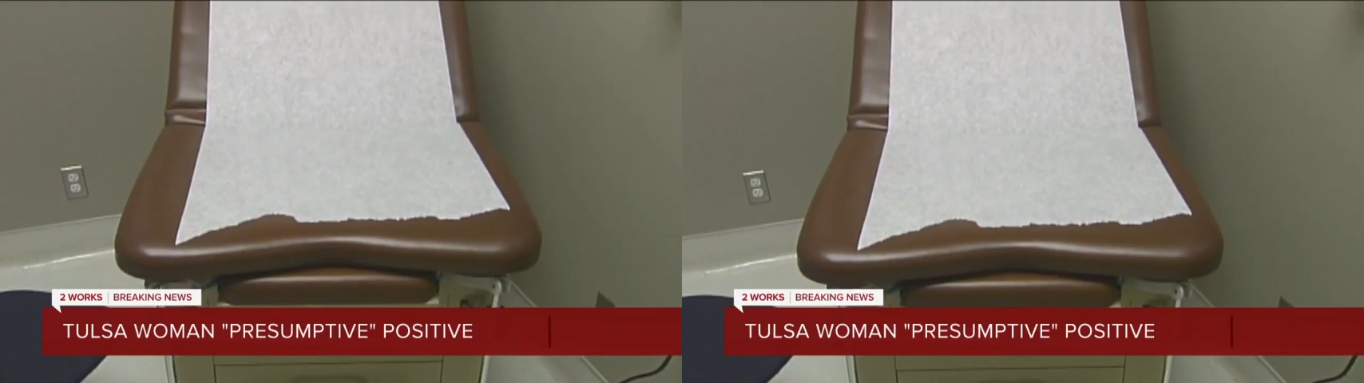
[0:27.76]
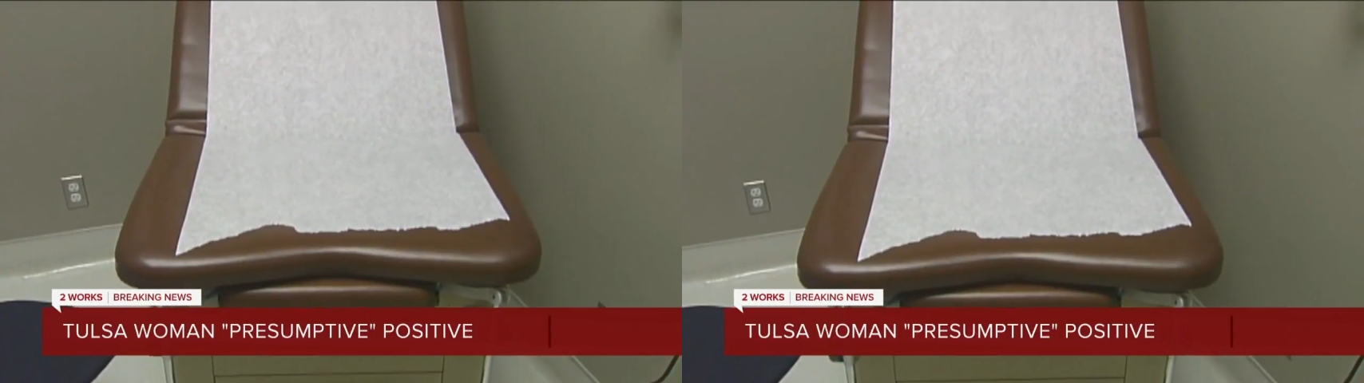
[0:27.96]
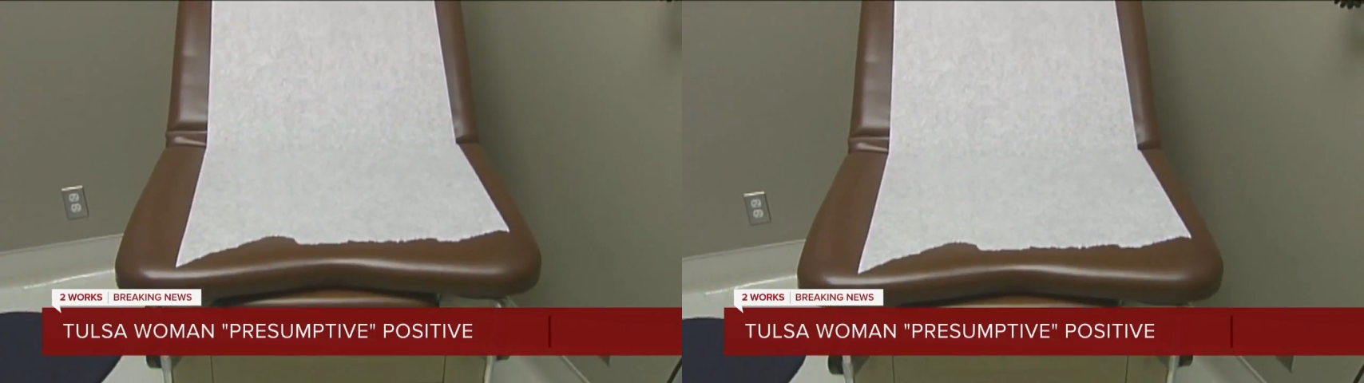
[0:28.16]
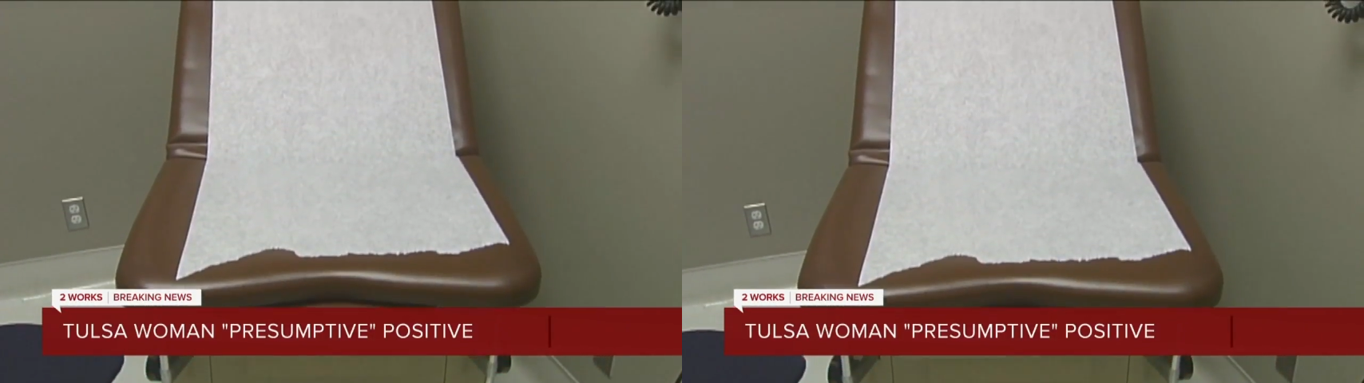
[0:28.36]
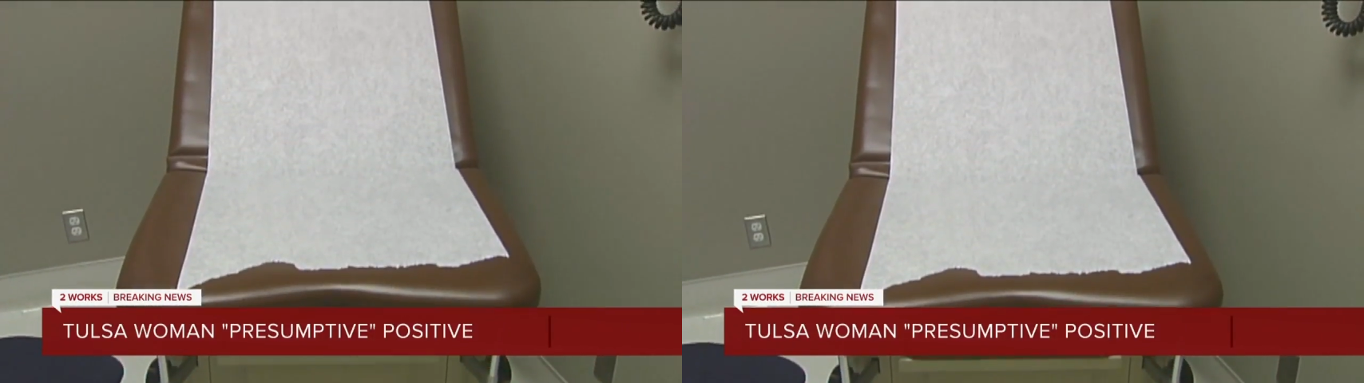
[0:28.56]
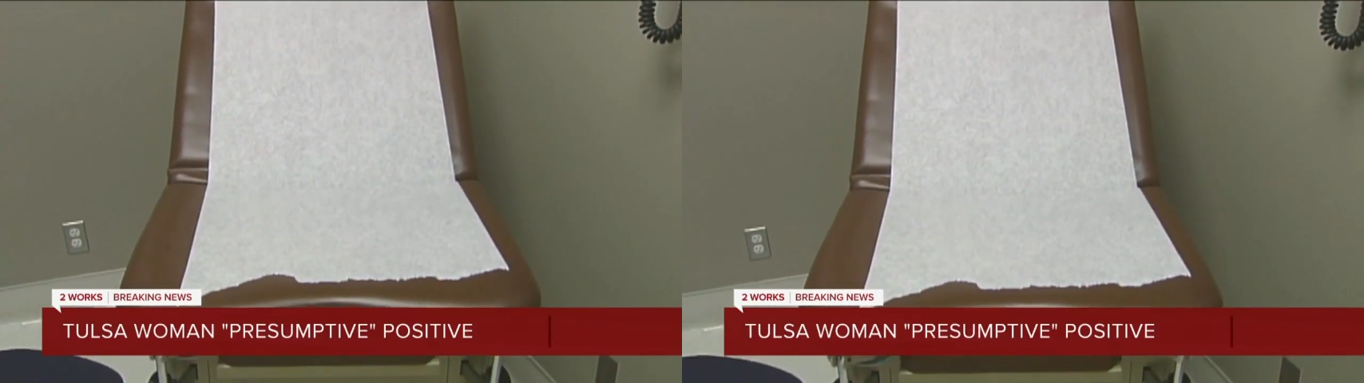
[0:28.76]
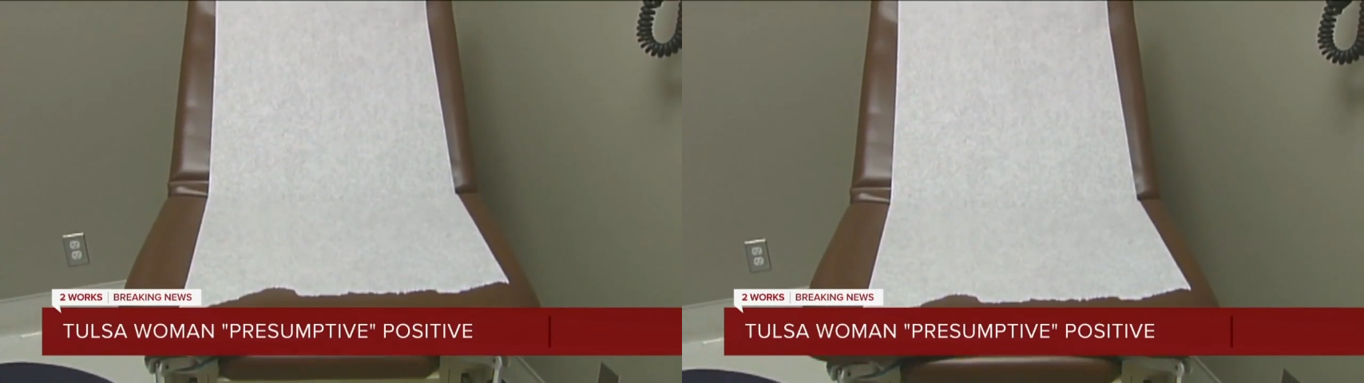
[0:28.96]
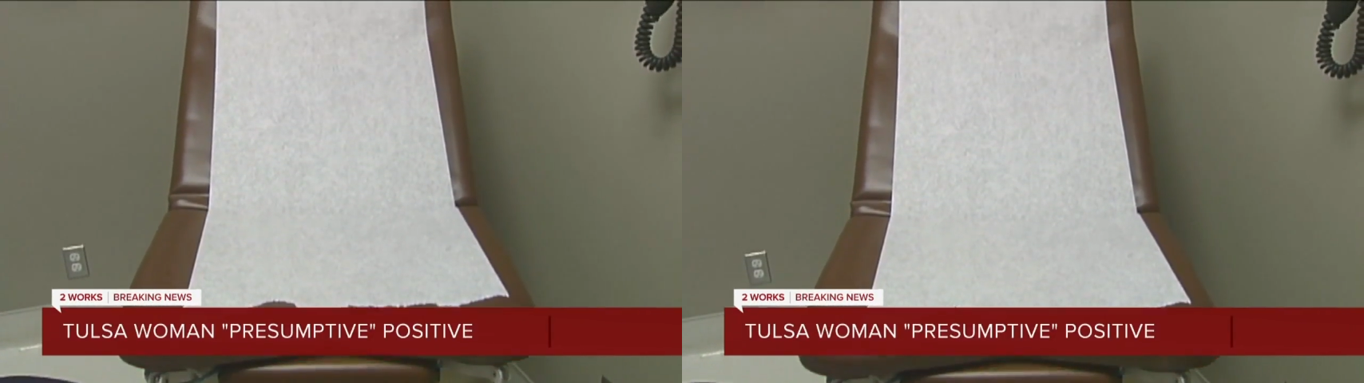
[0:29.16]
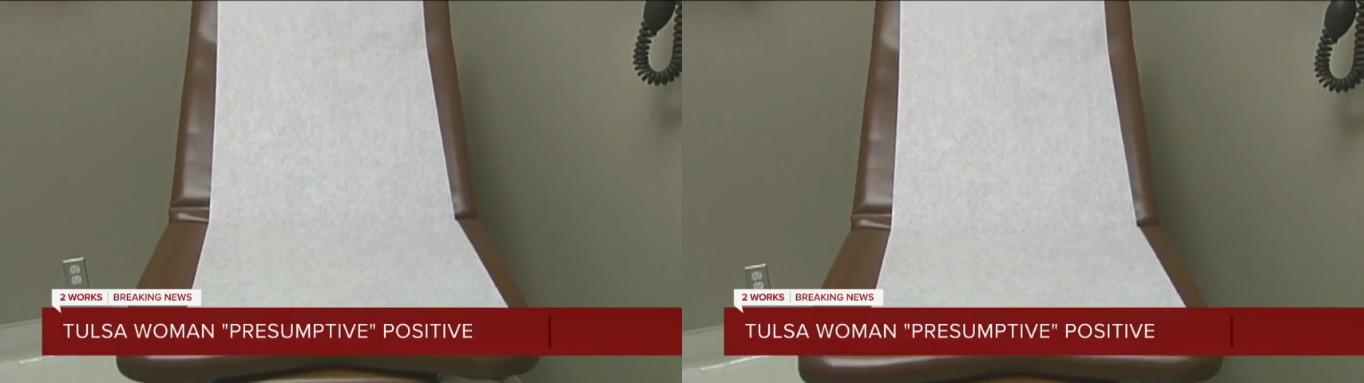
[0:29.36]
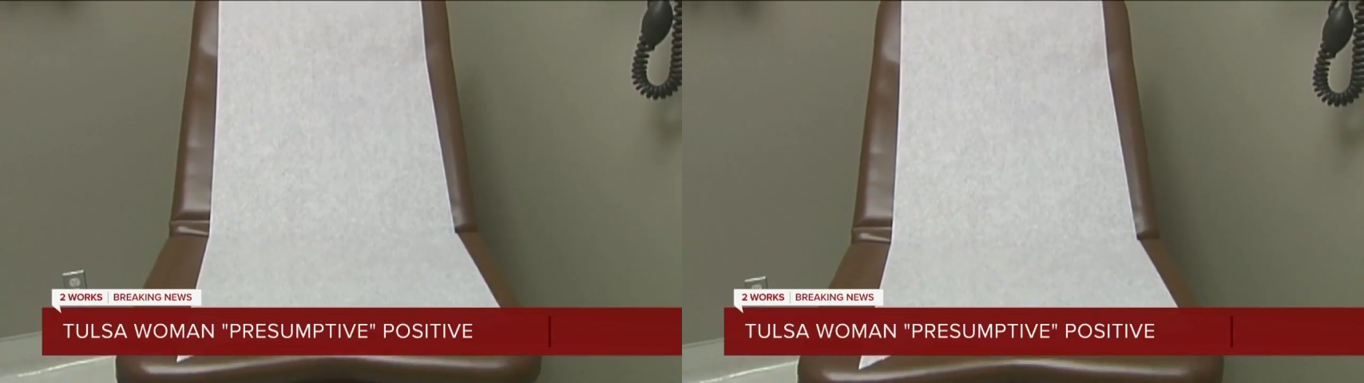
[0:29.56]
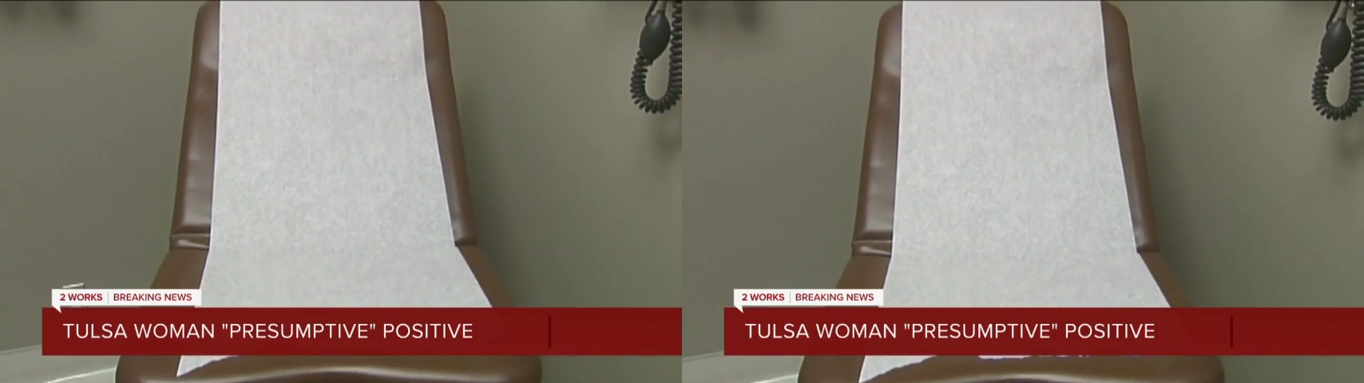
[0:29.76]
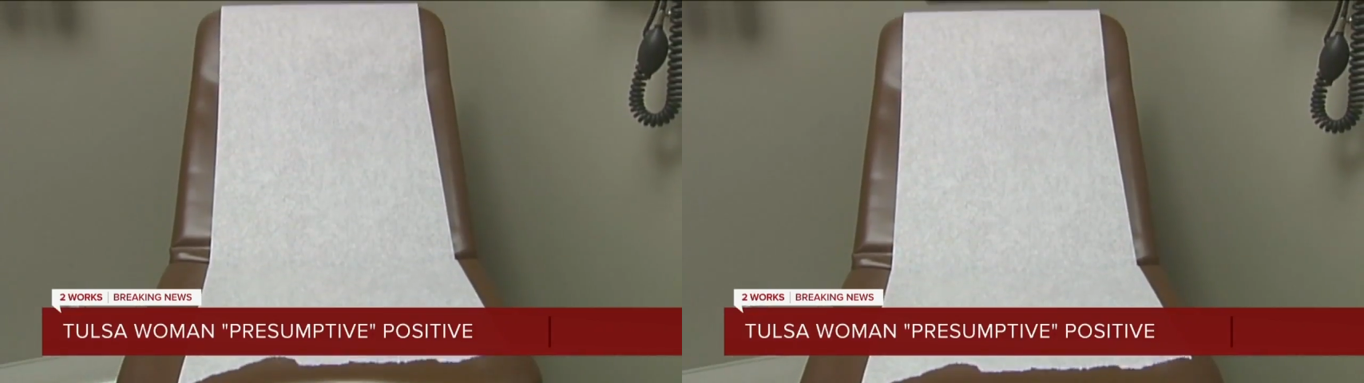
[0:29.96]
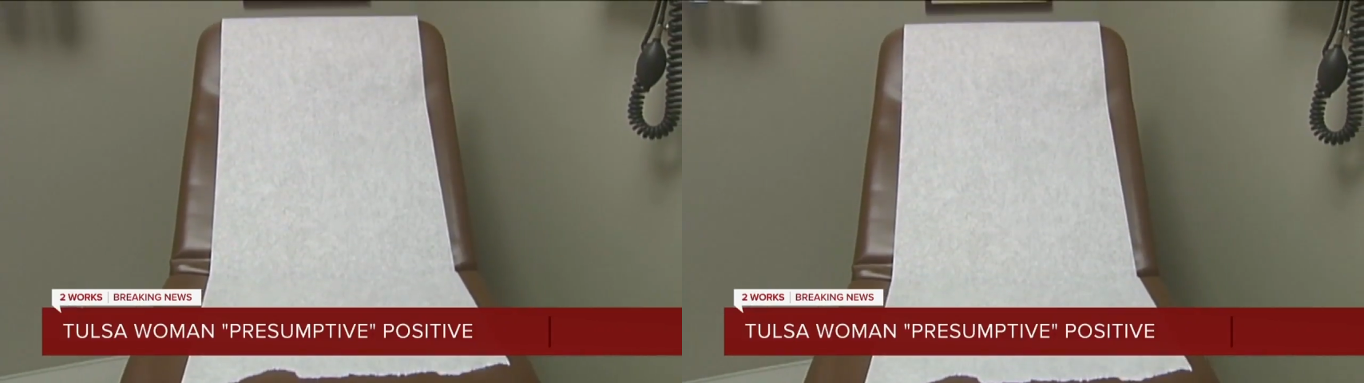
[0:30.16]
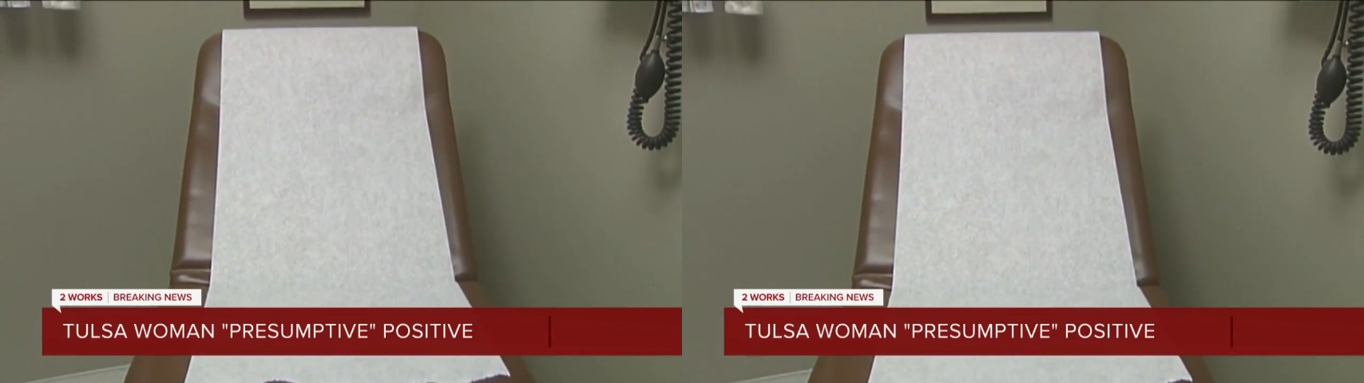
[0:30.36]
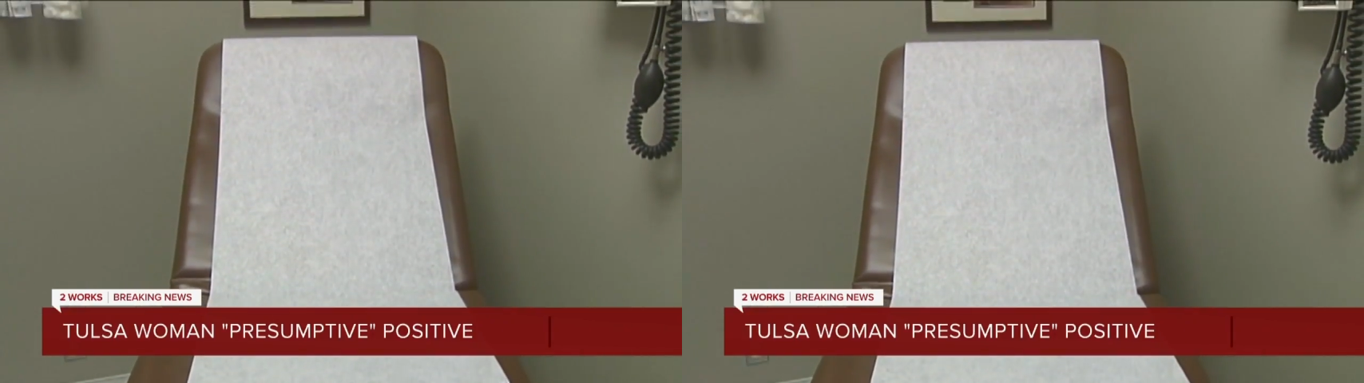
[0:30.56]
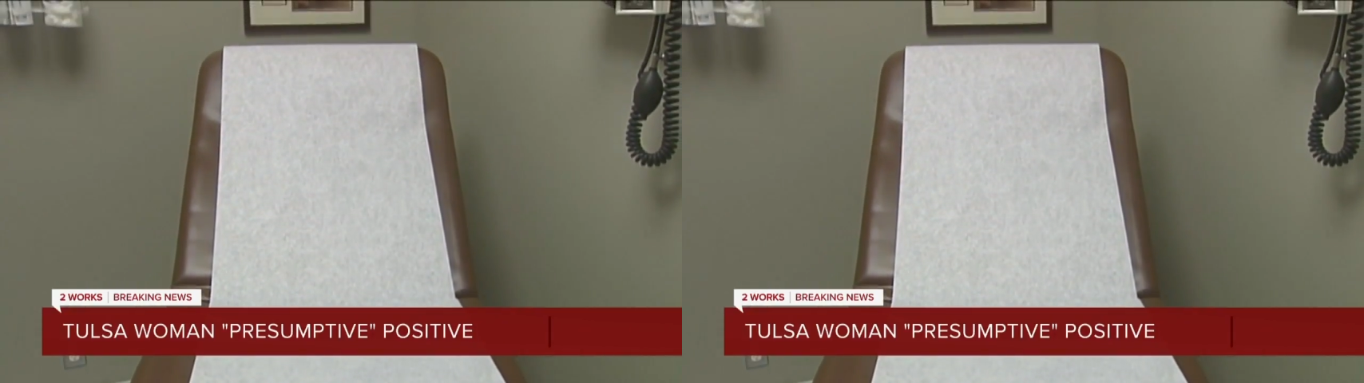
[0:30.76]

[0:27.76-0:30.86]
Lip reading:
No face is visible, so there are no lips to read.